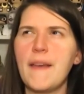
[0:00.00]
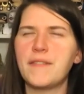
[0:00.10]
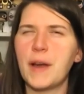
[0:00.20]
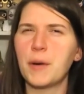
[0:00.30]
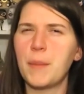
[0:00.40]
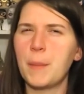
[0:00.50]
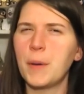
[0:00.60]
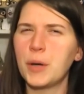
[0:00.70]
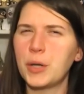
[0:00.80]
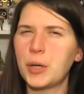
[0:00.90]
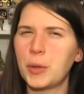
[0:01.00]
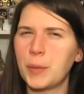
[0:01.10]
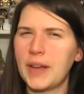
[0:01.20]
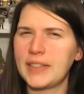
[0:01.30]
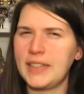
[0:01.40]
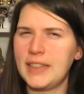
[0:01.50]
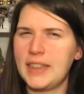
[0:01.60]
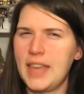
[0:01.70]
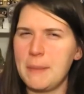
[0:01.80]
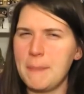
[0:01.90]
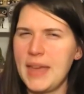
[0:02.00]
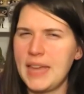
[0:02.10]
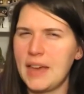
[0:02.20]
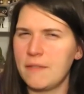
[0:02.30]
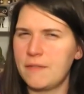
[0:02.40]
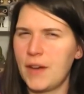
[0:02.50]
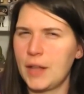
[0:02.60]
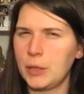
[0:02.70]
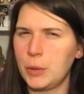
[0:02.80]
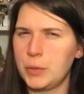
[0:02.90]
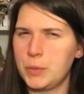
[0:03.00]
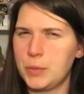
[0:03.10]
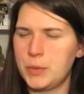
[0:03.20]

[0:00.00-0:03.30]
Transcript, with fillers: If I remember correctly, they may have followed